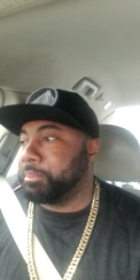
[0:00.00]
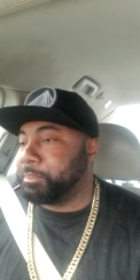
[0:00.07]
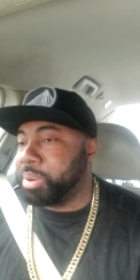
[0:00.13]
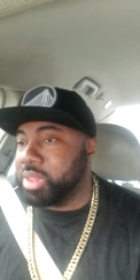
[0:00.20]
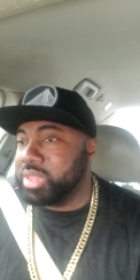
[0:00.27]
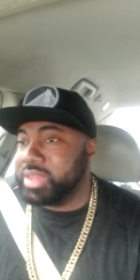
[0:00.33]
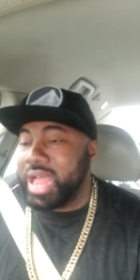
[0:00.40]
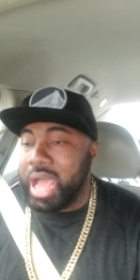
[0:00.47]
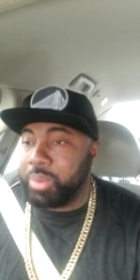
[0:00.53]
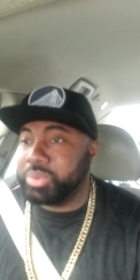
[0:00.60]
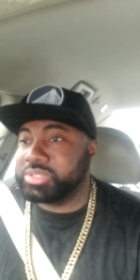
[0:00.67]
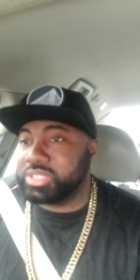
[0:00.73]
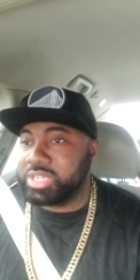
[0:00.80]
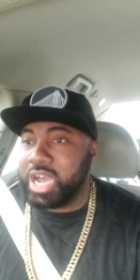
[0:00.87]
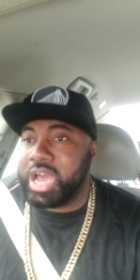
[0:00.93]
pulling out
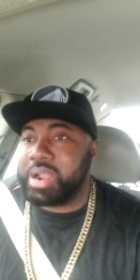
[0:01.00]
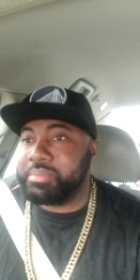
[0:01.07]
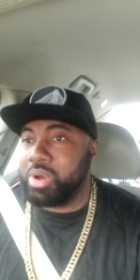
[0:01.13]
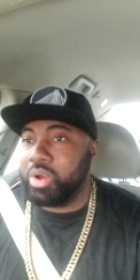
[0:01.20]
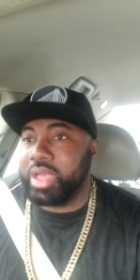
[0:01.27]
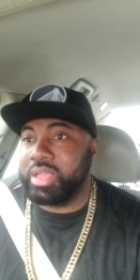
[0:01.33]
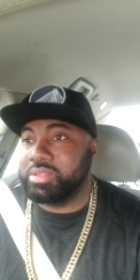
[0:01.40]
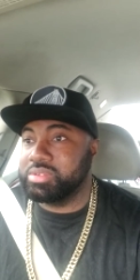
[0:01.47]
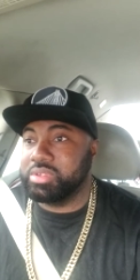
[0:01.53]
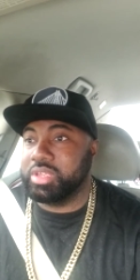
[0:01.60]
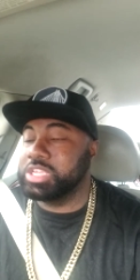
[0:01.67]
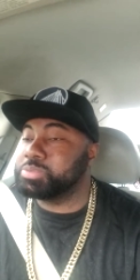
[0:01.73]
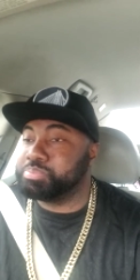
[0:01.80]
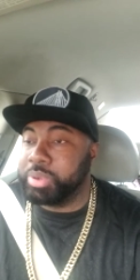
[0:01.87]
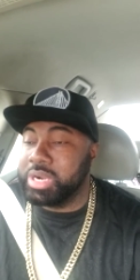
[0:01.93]
with the condom on, and
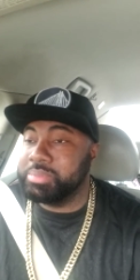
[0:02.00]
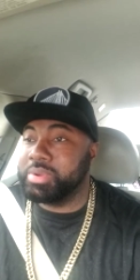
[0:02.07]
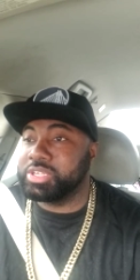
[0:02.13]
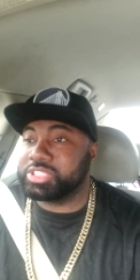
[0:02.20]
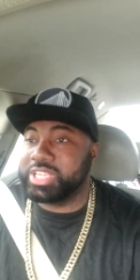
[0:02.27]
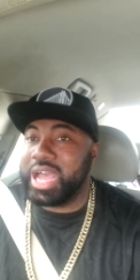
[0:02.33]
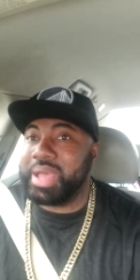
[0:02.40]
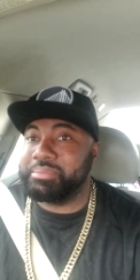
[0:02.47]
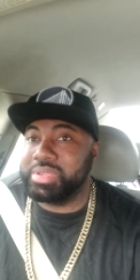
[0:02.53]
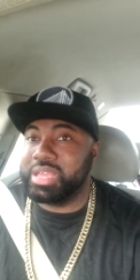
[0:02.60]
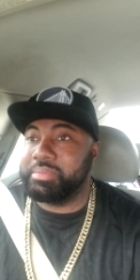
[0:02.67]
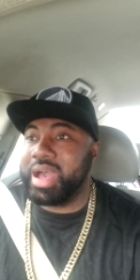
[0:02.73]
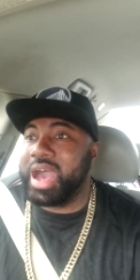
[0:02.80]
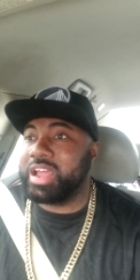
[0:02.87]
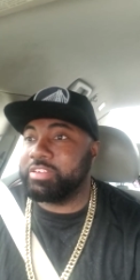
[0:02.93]
it's pretty much got me
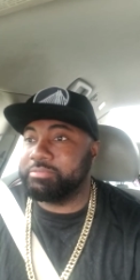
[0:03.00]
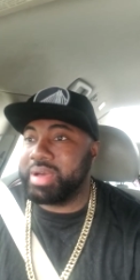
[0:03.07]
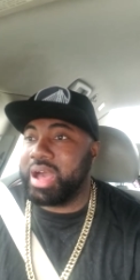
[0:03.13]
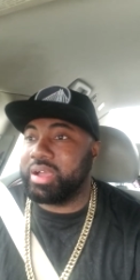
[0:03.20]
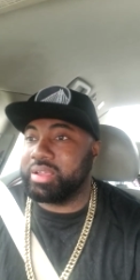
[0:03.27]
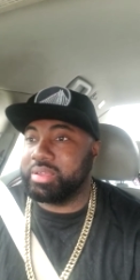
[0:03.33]
out of about